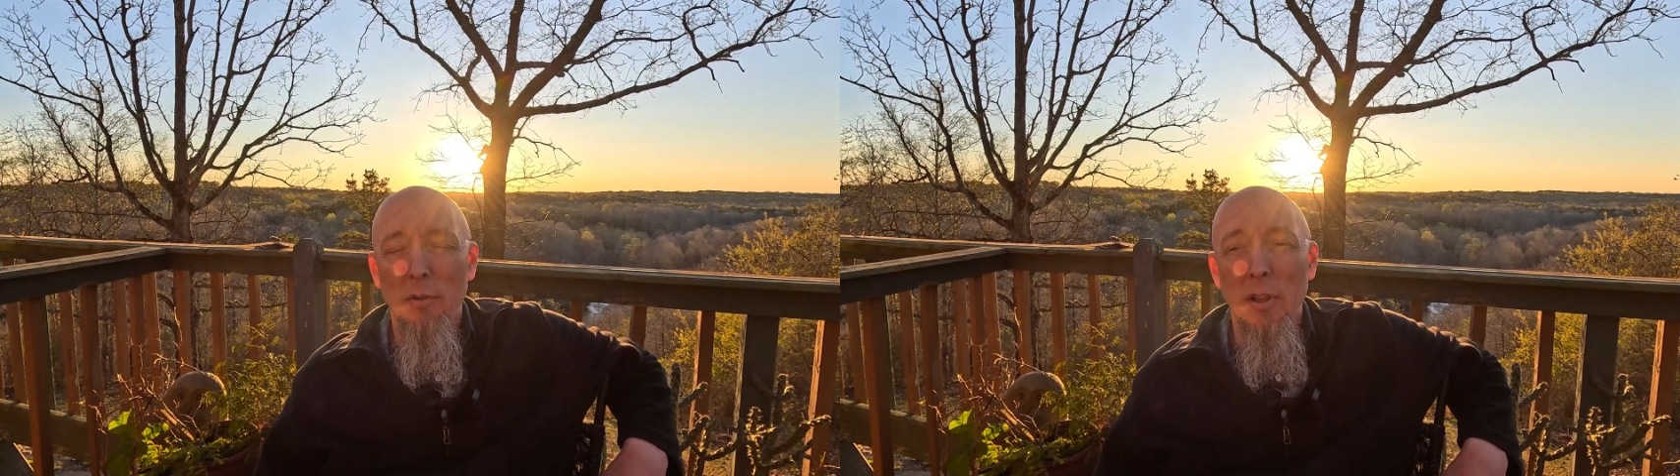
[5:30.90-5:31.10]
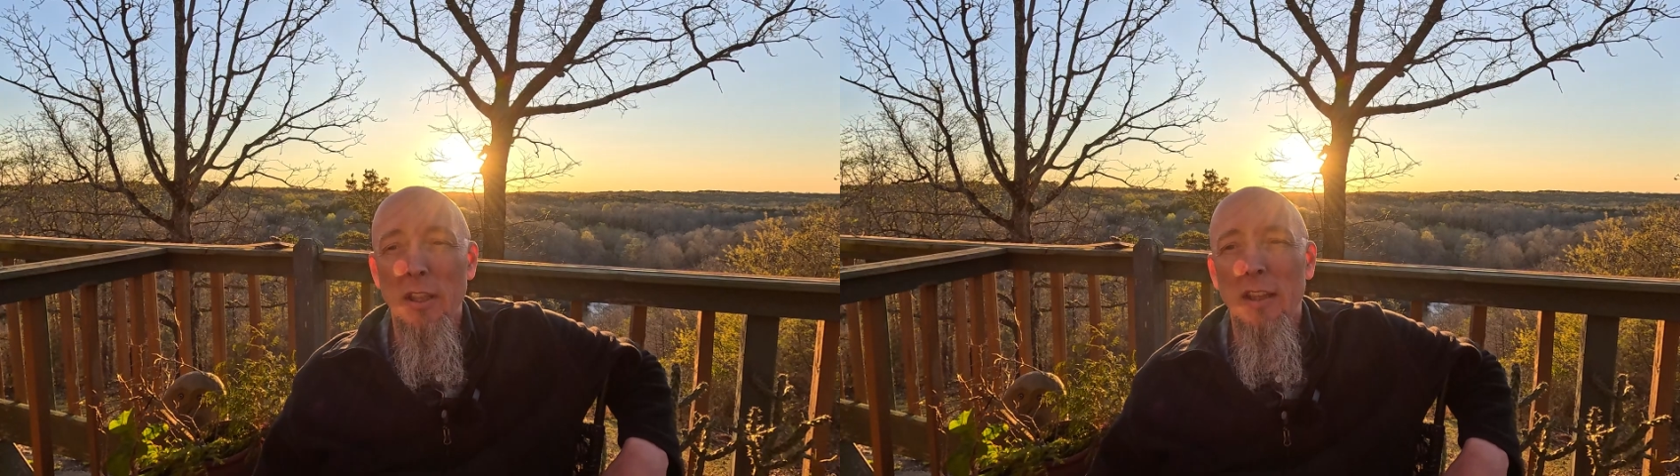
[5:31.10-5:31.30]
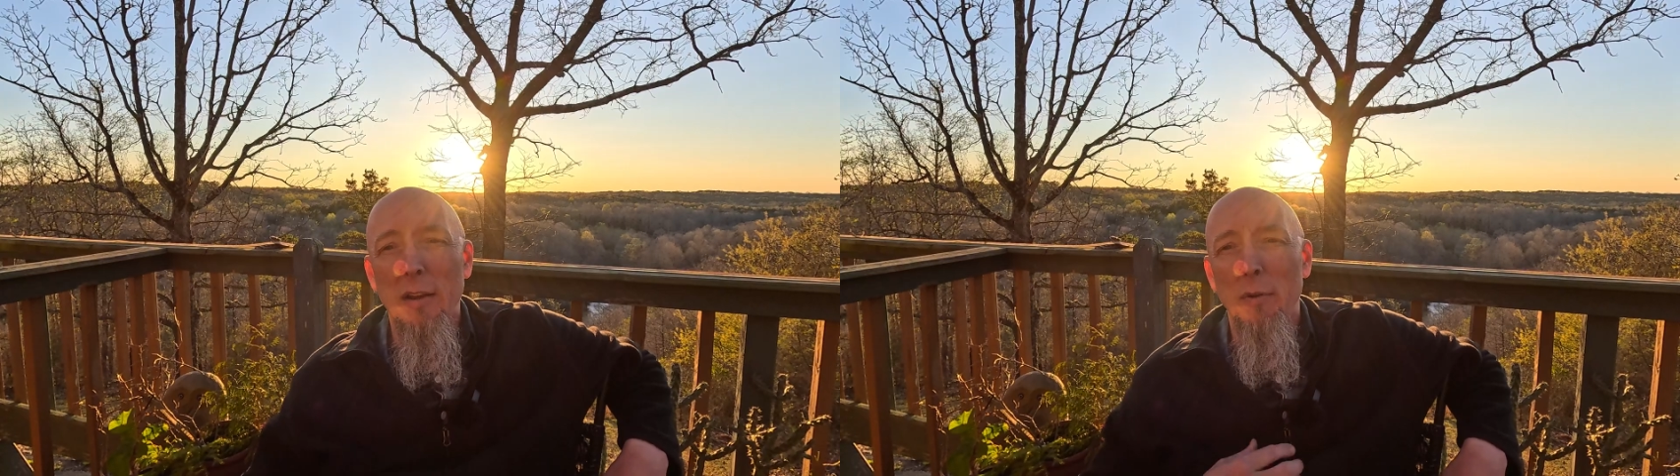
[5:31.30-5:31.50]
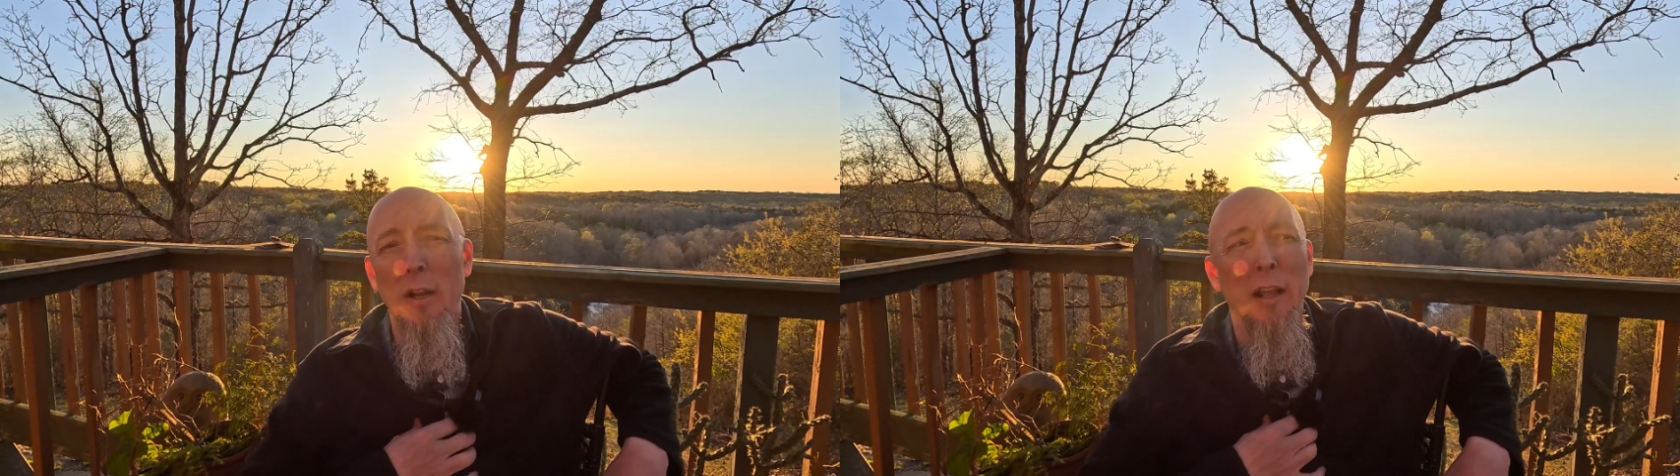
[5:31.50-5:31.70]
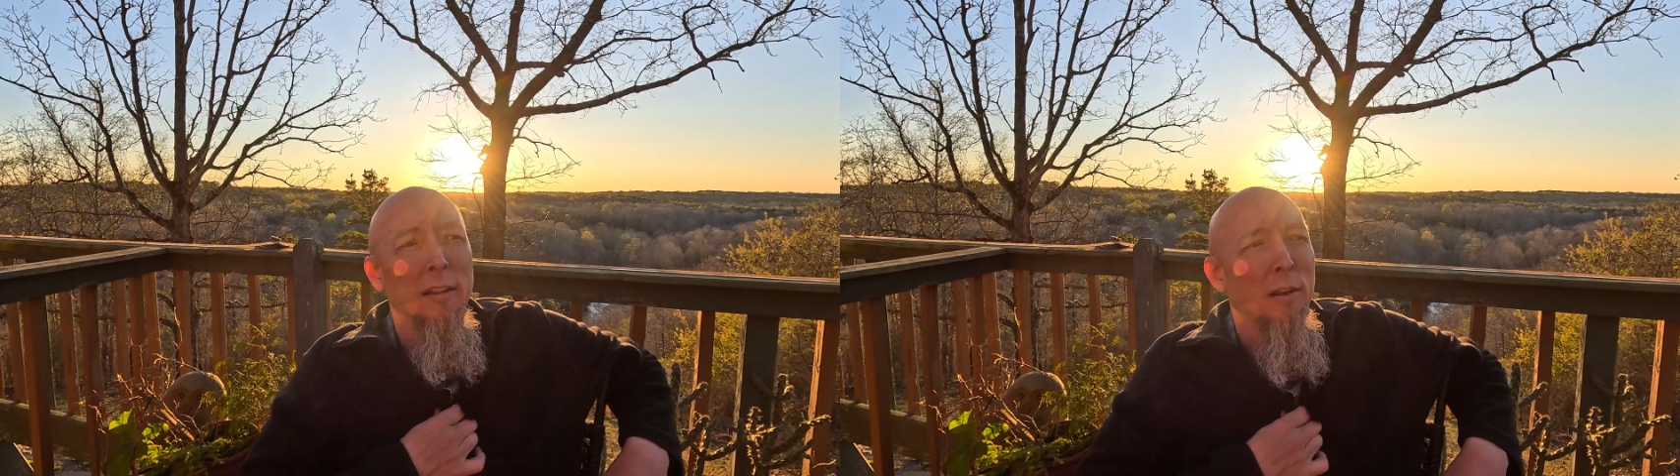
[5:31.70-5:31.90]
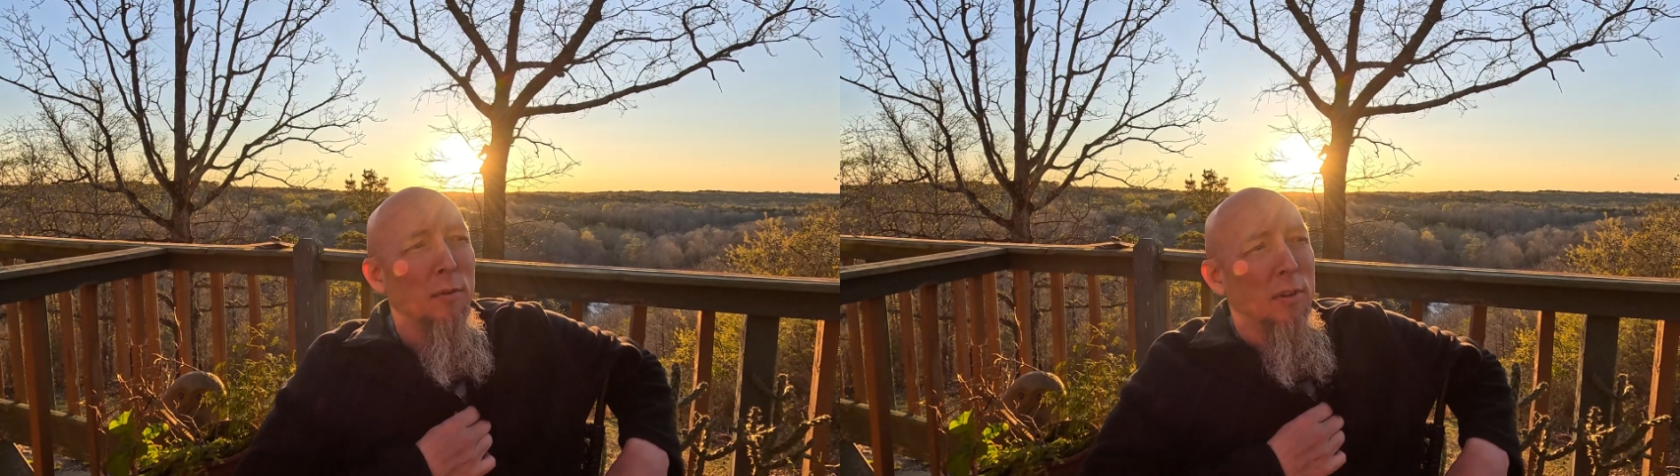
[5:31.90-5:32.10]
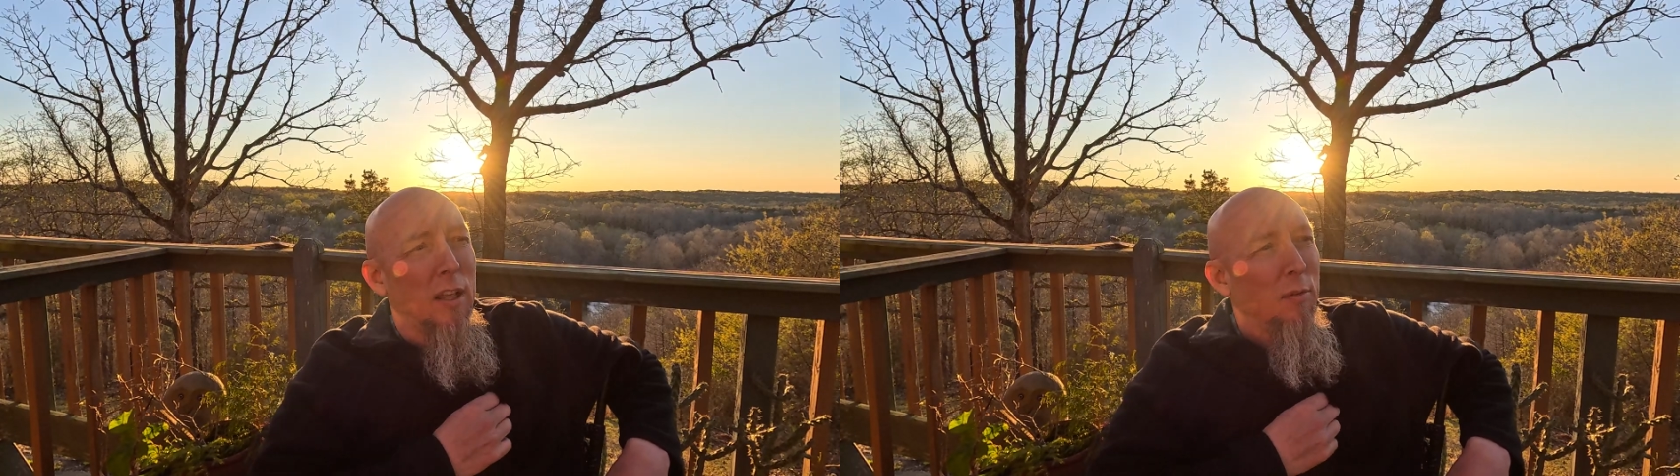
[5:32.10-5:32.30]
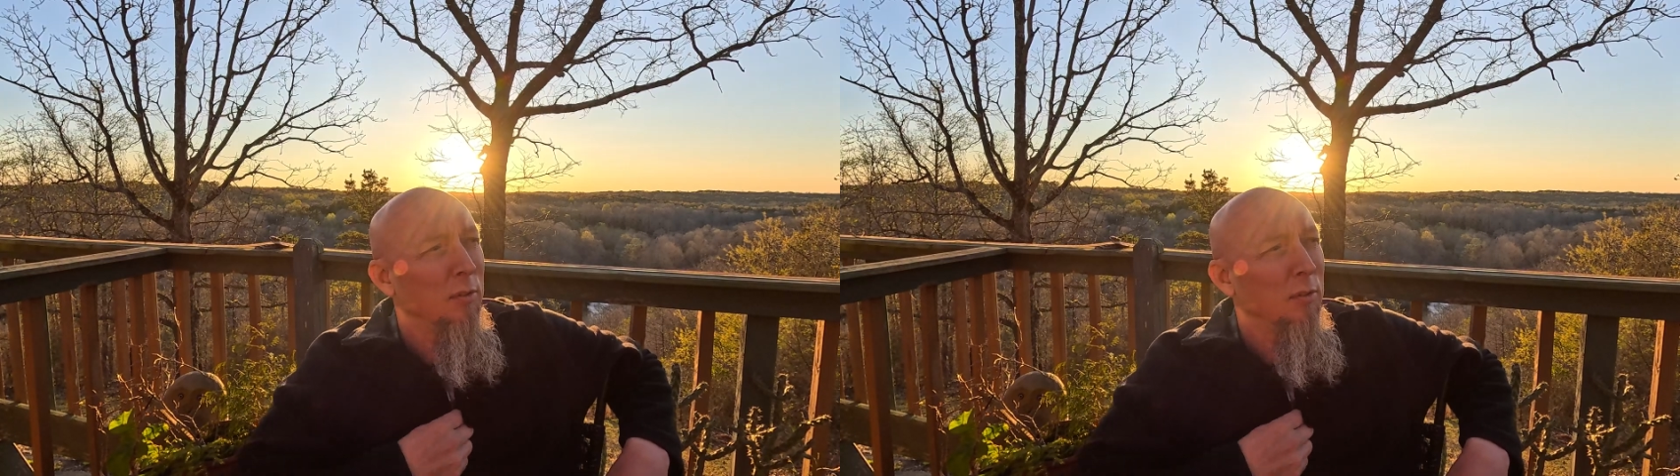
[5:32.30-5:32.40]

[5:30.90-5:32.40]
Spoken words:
think that